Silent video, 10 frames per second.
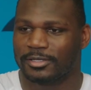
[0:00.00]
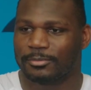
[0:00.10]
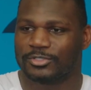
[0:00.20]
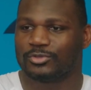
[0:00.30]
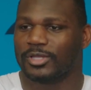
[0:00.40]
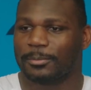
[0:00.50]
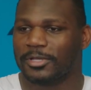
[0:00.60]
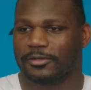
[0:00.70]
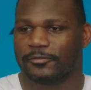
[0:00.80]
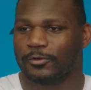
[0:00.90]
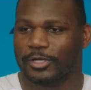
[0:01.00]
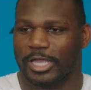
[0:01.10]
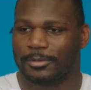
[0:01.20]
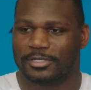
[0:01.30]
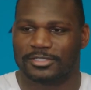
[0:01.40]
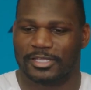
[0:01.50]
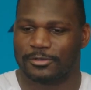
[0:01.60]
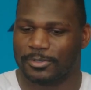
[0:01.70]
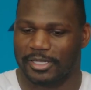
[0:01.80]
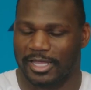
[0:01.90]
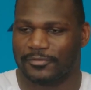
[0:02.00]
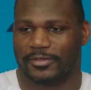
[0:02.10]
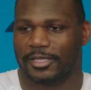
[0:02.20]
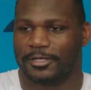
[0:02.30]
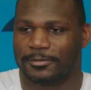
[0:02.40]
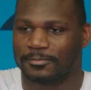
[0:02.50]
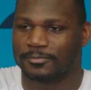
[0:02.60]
But you're not playing a full game. It's like you're playing half a game.